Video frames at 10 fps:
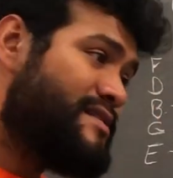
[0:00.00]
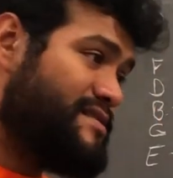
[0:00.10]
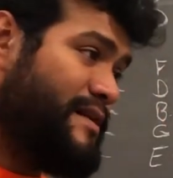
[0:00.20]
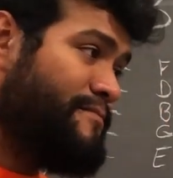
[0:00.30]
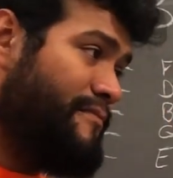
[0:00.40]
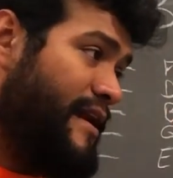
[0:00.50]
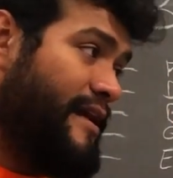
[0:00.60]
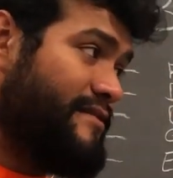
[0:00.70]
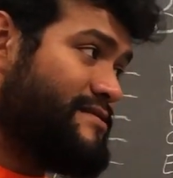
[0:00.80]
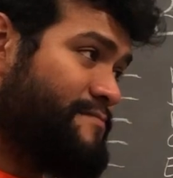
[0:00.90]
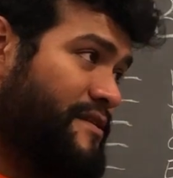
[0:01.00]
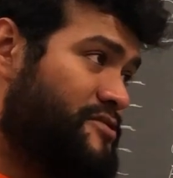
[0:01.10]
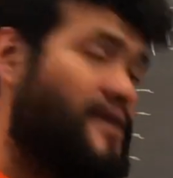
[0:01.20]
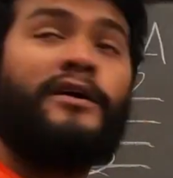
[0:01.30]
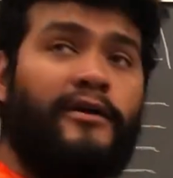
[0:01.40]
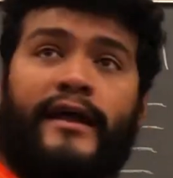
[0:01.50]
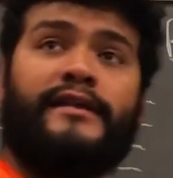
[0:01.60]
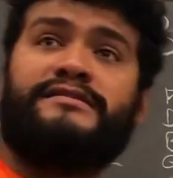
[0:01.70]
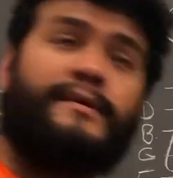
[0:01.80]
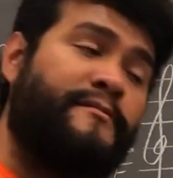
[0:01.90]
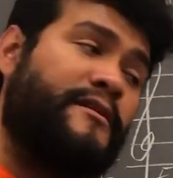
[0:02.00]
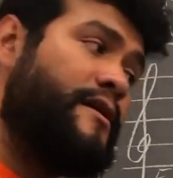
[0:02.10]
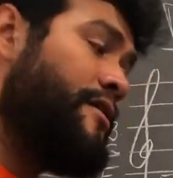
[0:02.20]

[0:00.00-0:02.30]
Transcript: some made out of spinach. Okay, I need to stop, I'm getting